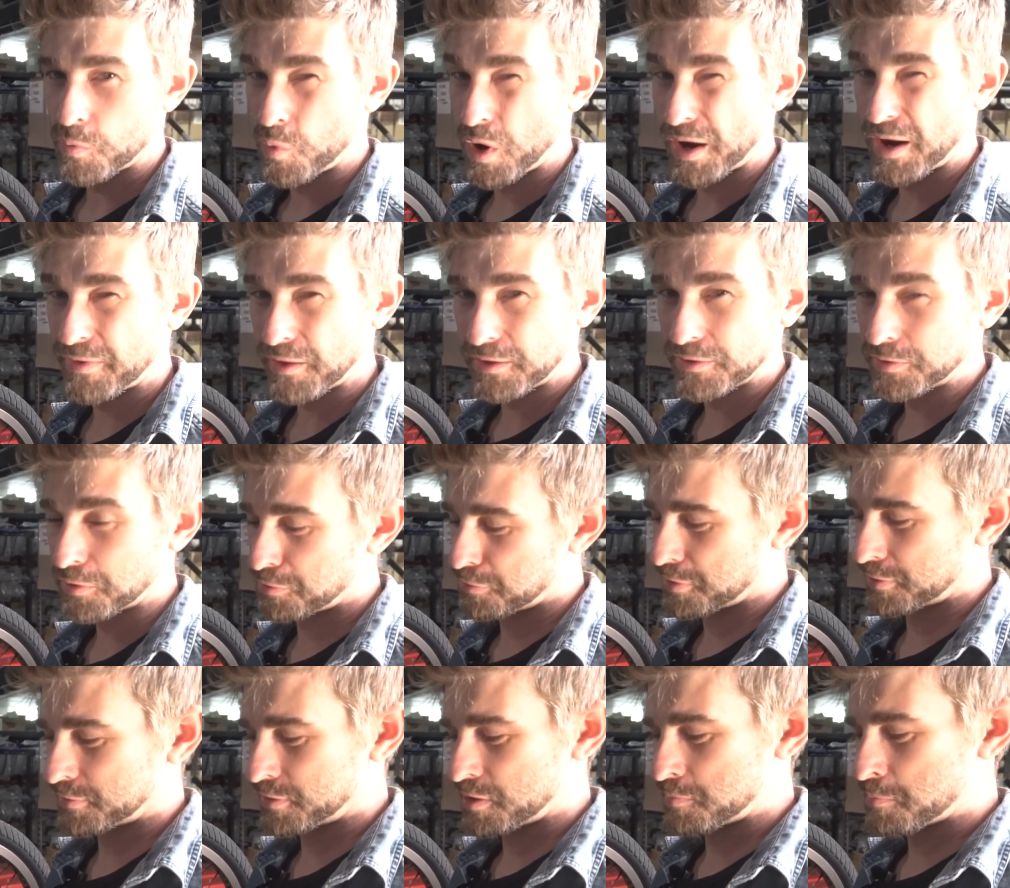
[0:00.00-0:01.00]
One other little
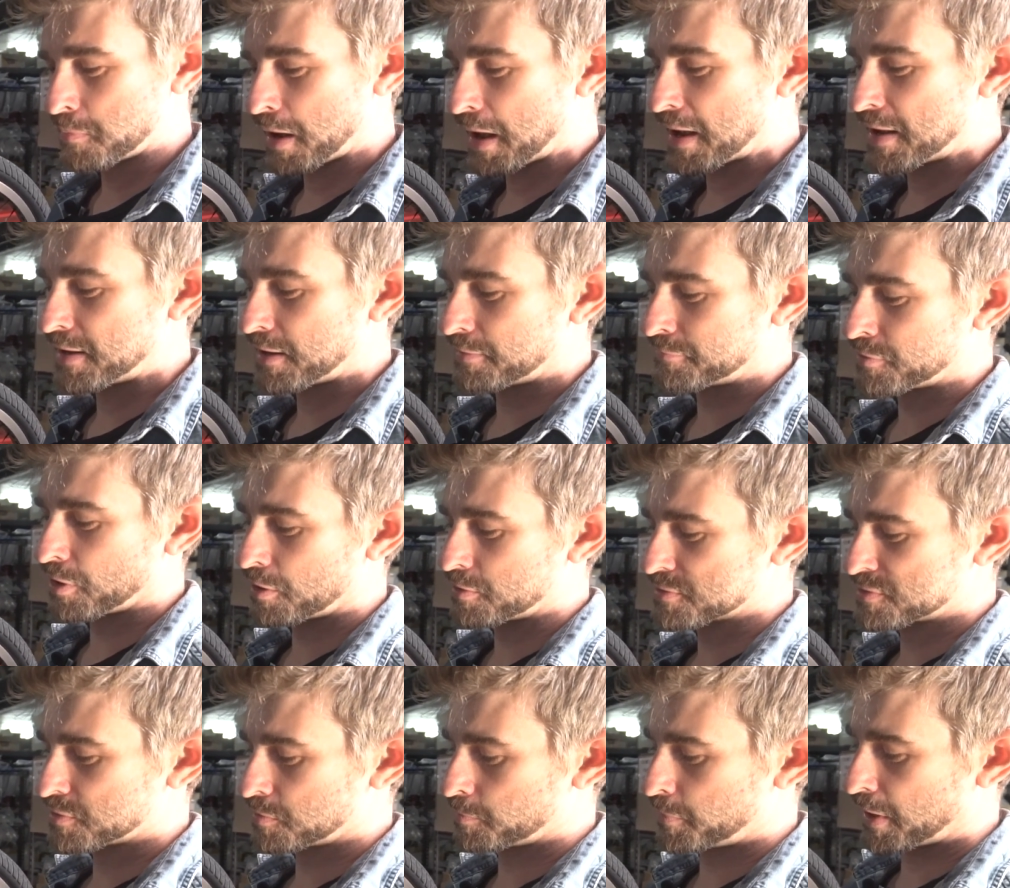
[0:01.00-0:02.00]
thing that you may have
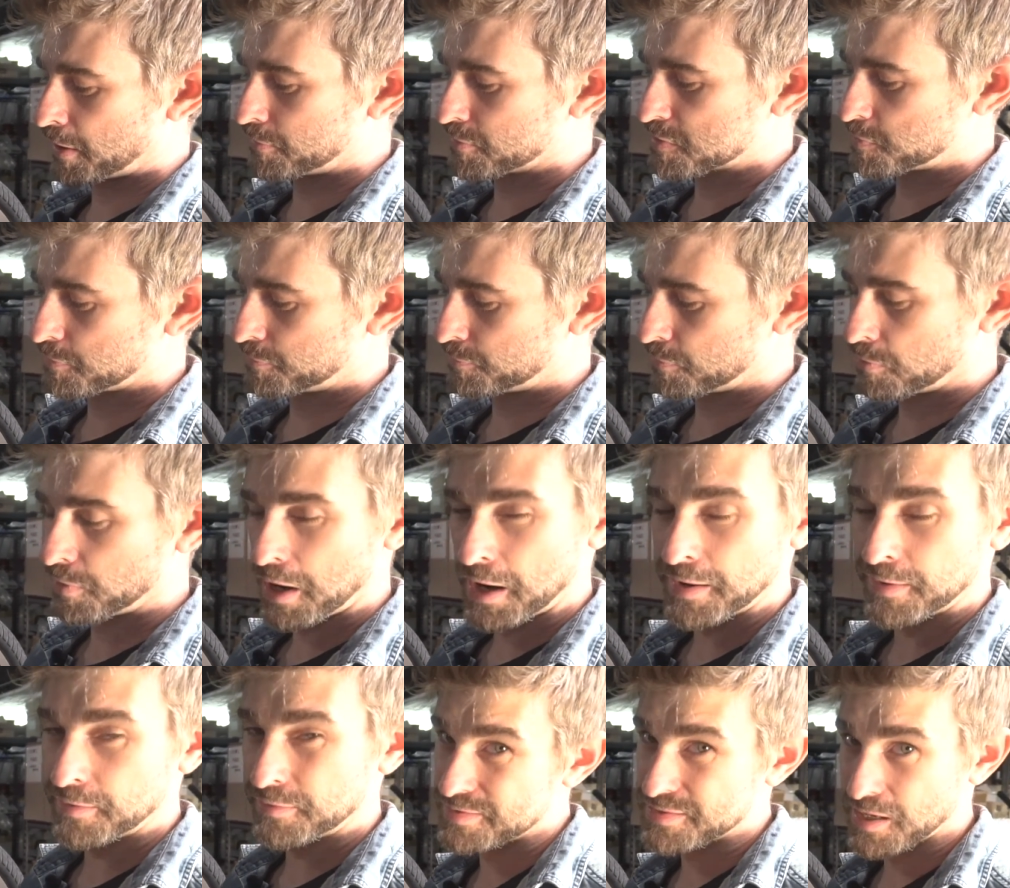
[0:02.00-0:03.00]
noticed on pedals before,
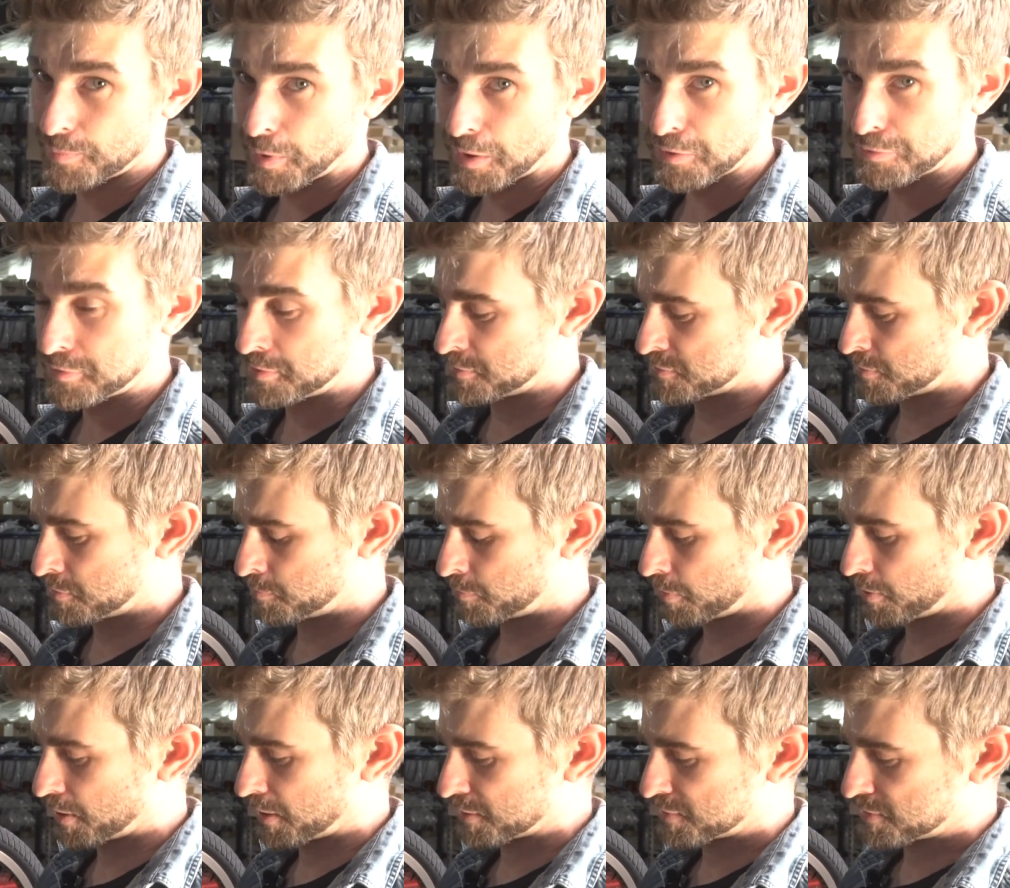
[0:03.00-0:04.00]
and some other things on
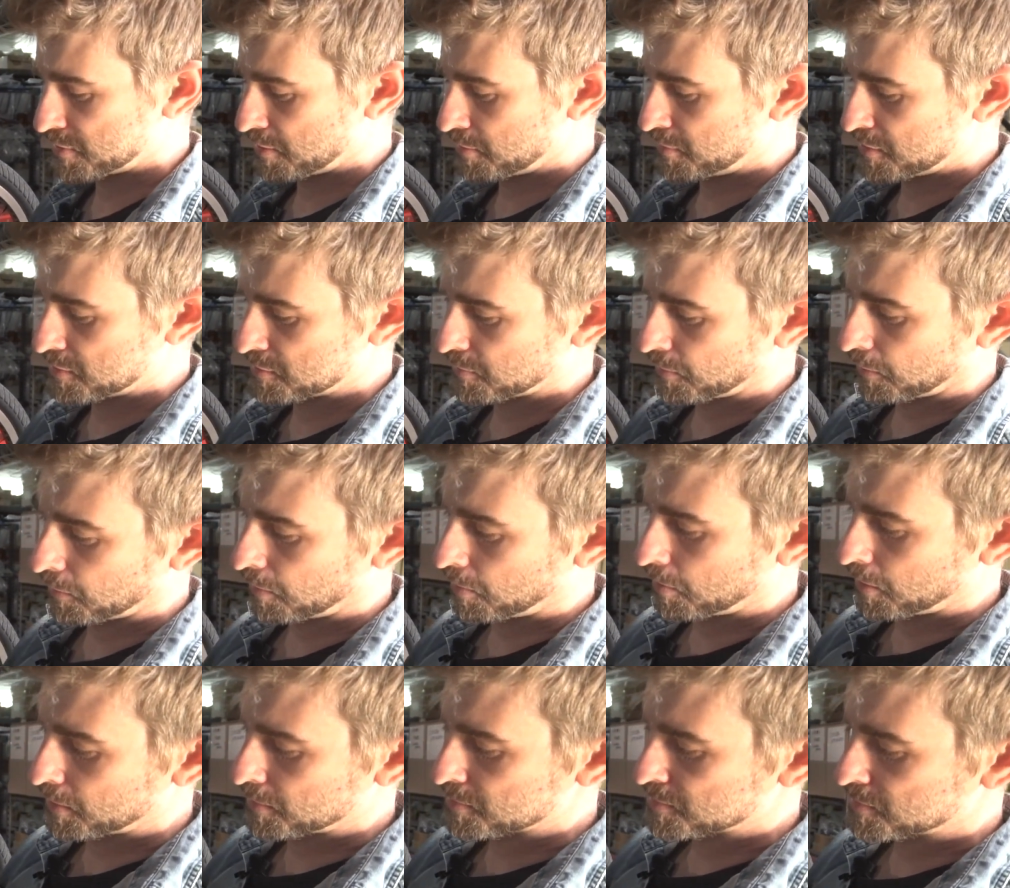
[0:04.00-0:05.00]
bikes, are these little
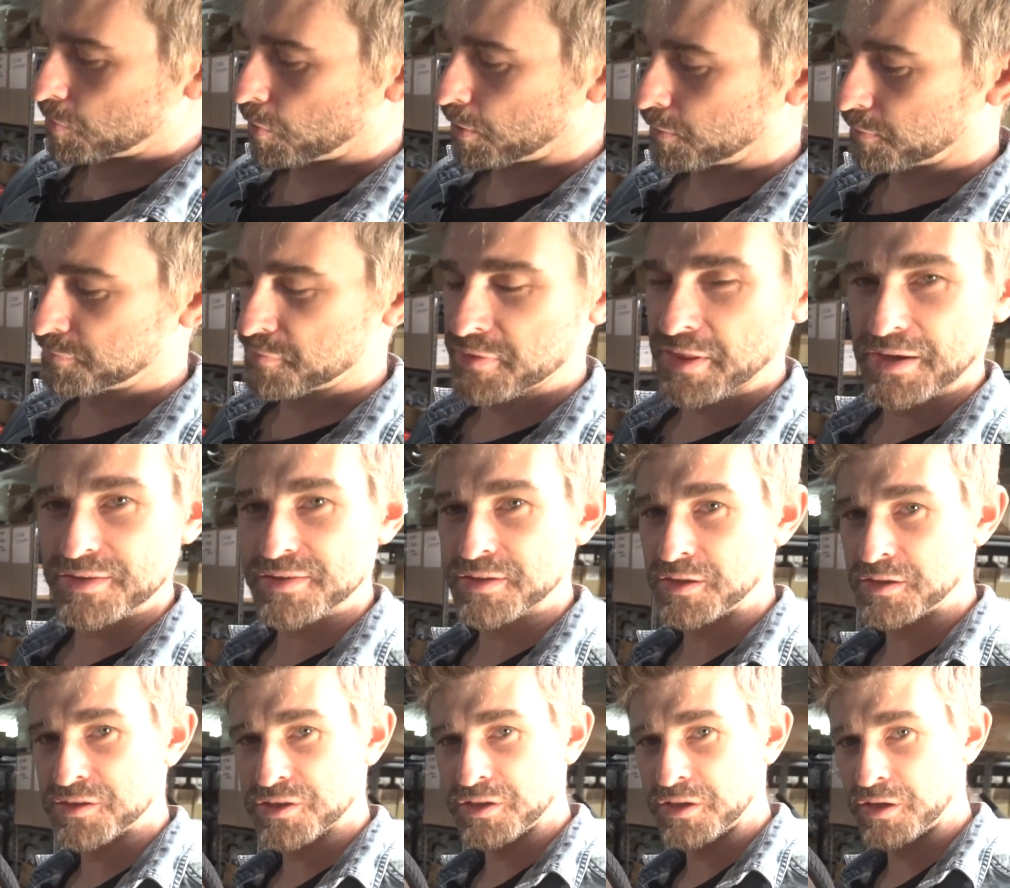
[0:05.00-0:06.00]
lines. Quite often that's an
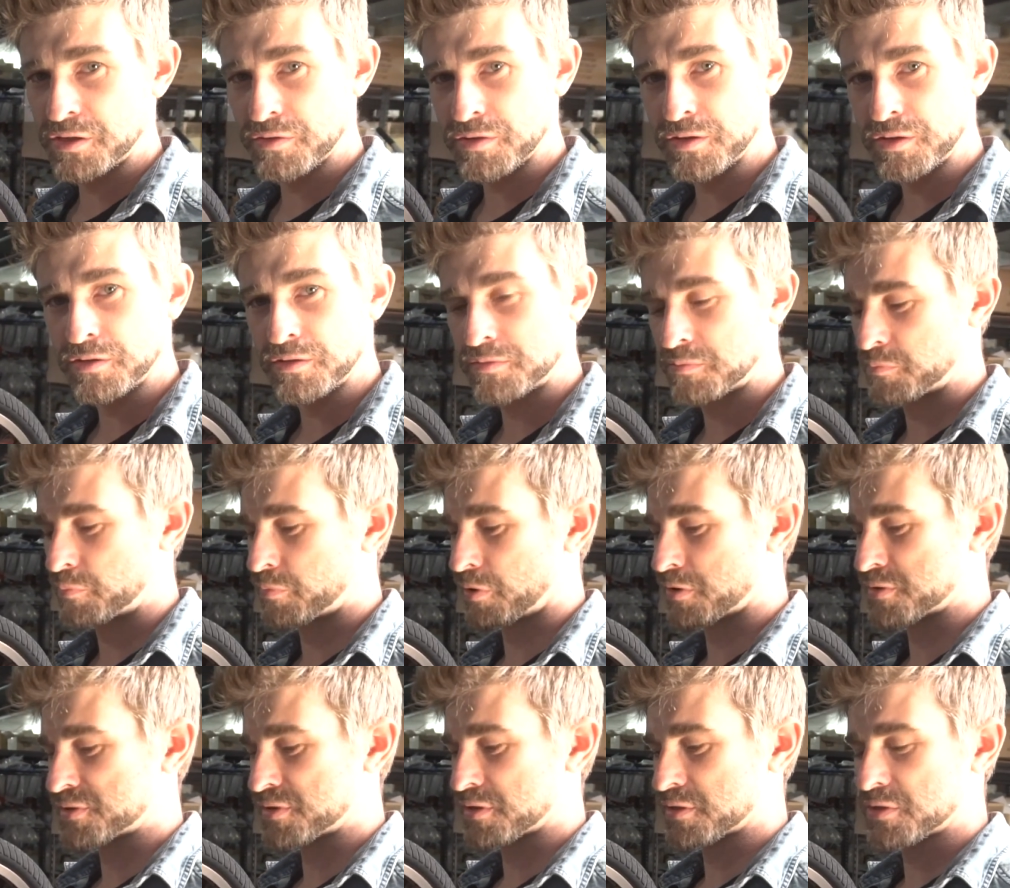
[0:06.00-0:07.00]
engineering
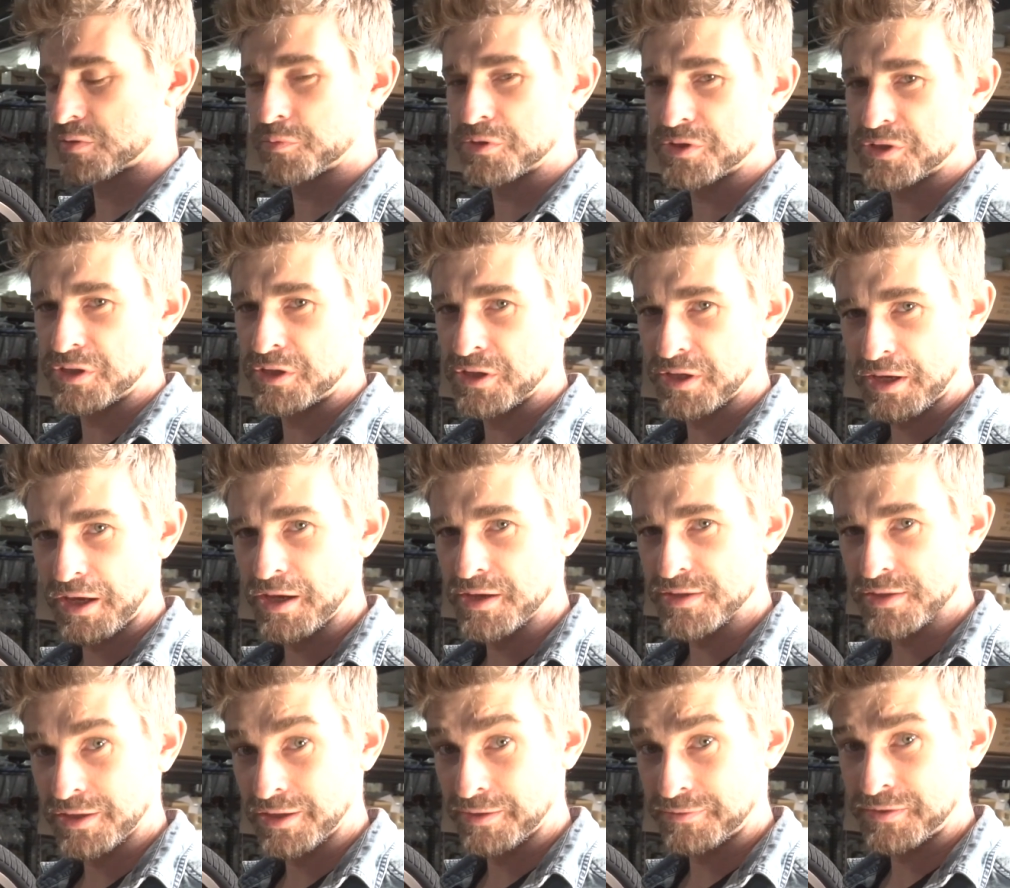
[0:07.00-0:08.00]
process which
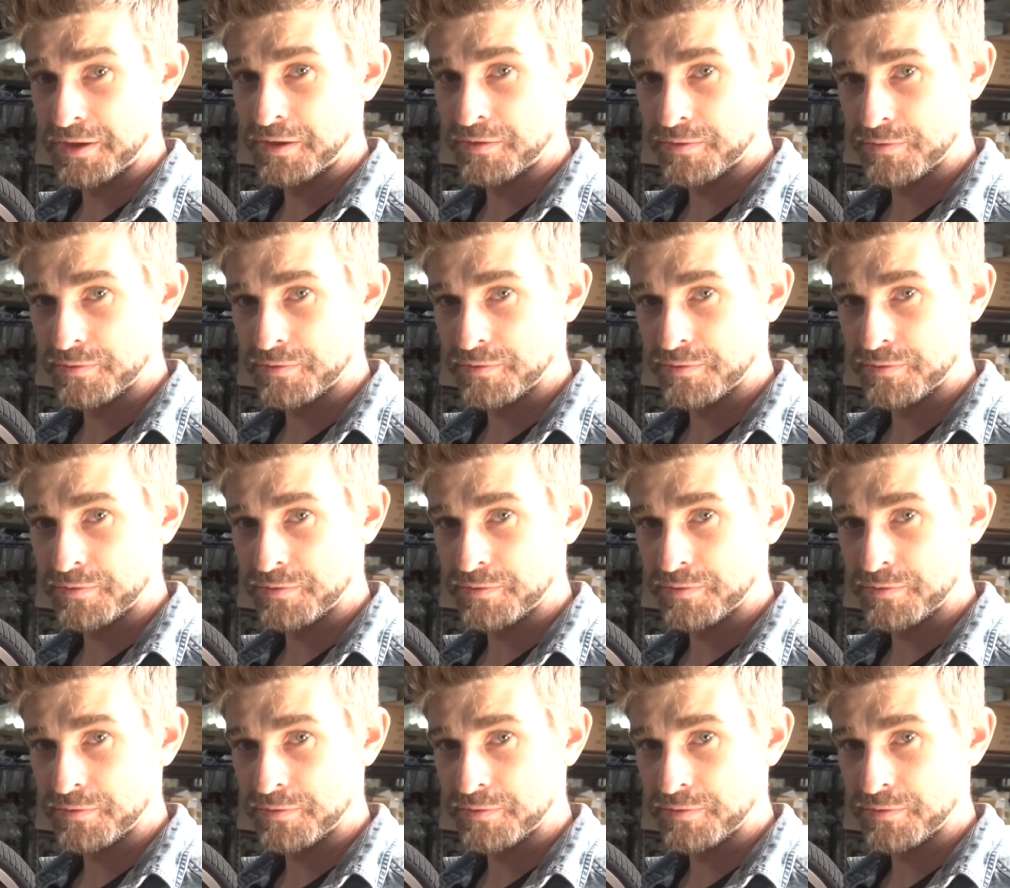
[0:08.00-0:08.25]
indicates a left-hand